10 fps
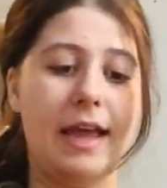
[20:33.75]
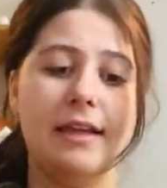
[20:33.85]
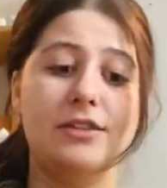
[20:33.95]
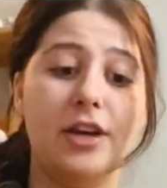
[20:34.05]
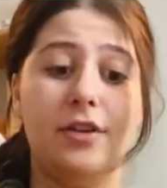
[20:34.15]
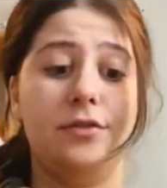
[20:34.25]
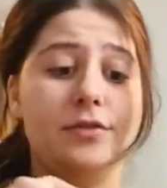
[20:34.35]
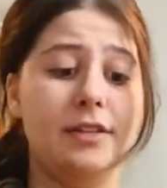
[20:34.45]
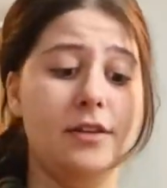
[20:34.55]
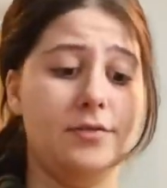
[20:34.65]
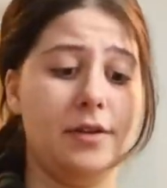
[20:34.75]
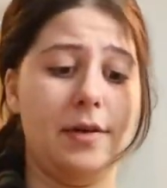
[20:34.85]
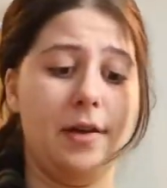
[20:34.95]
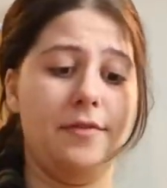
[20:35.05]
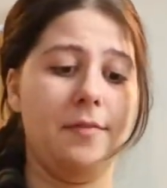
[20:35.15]
And J. Crew sells really
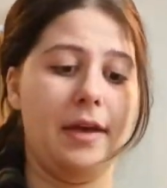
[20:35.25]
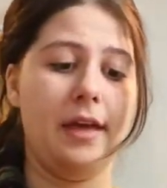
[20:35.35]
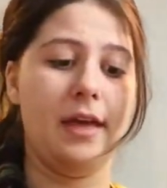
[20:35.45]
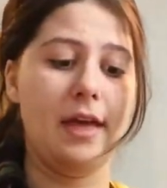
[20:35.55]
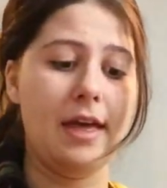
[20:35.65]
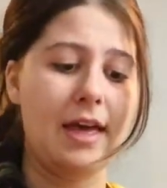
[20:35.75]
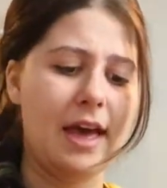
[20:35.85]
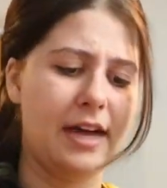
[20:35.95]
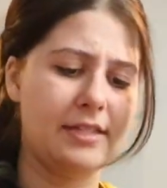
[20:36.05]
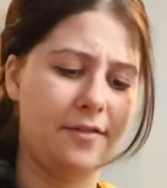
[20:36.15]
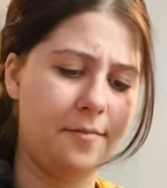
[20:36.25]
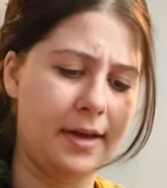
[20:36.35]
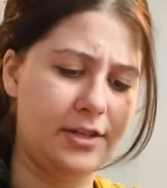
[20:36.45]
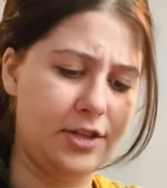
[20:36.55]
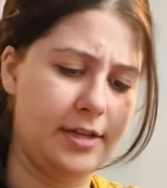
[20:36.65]
well for me, as I've
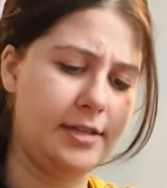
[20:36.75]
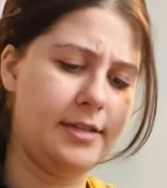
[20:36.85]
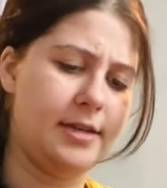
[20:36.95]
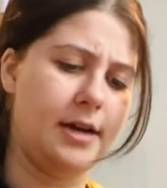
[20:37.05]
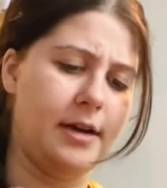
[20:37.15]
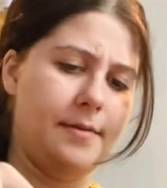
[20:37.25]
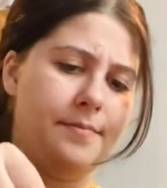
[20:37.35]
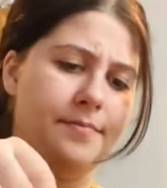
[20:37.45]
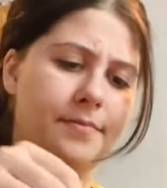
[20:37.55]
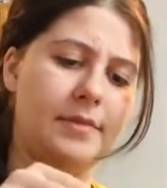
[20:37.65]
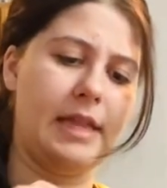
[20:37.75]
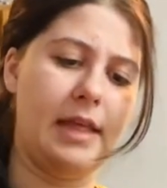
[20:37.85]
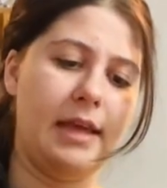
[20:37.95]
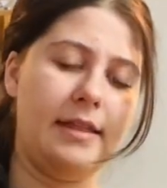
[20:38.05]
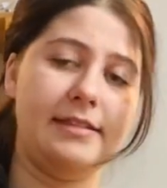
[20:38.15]
mentioned. Um,
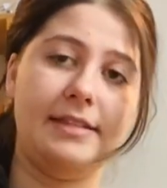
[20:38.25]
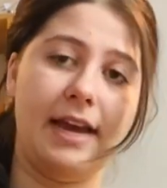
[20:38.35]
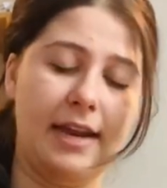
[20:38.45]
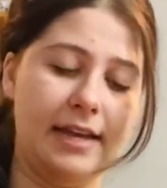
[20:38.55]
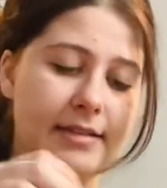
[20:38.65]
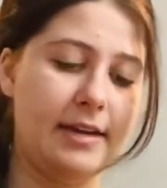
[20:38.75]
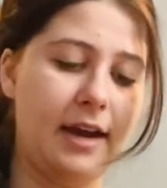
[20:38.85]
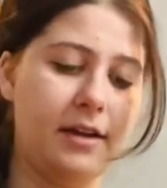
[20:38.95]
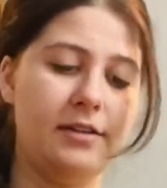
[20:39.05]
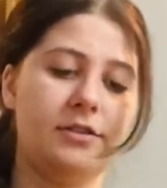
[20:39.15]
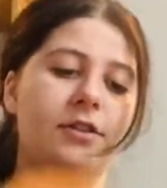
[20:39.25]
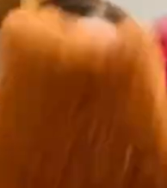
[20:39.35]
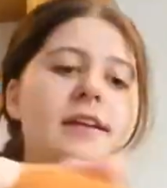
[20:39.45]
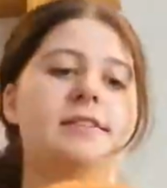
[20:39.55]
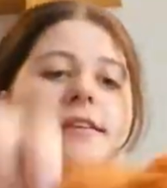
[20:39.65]
and this teddy style is great.